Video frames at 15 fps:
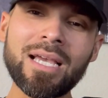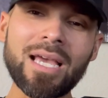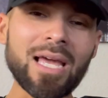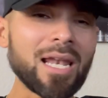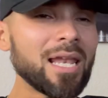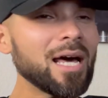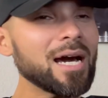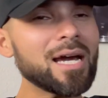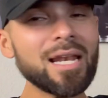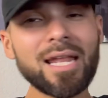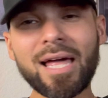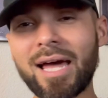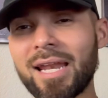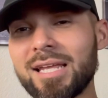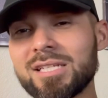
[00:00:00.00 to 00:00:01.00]
And
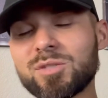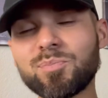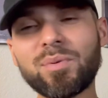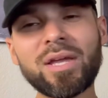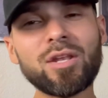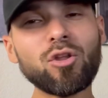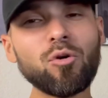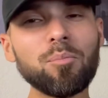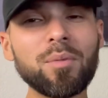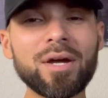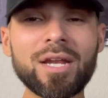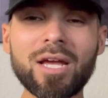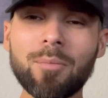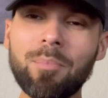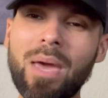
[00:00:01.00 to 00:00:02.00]
luckily, I didn't spend no
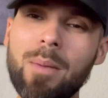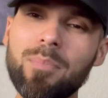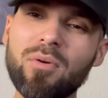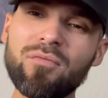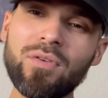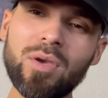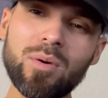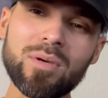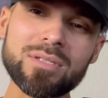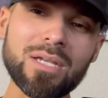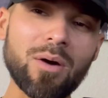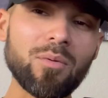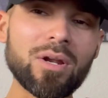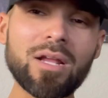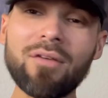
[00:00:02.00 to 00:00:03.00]
money on pay-per-view because
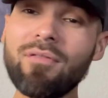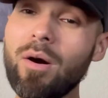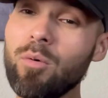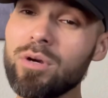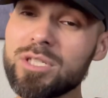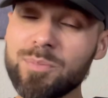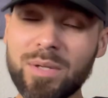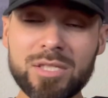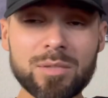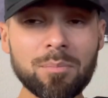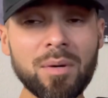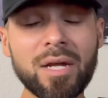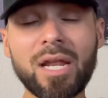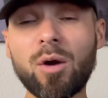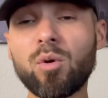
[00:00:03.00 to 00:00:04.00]
if I would have spent some
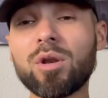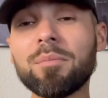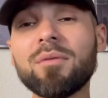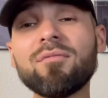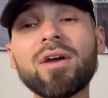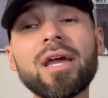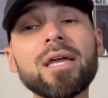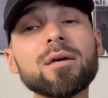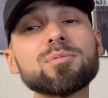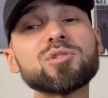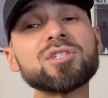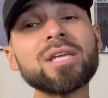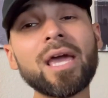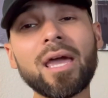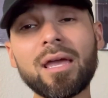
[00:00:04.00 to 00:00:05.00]
money, I would have been very
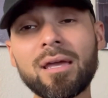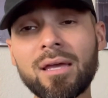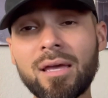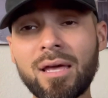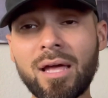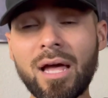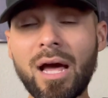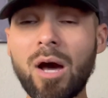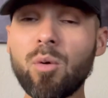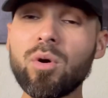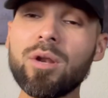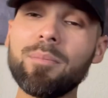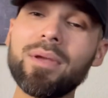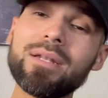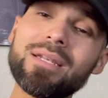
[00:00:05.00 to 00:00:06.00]
upset. I
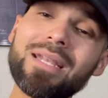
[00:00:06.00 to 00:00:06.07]
would have been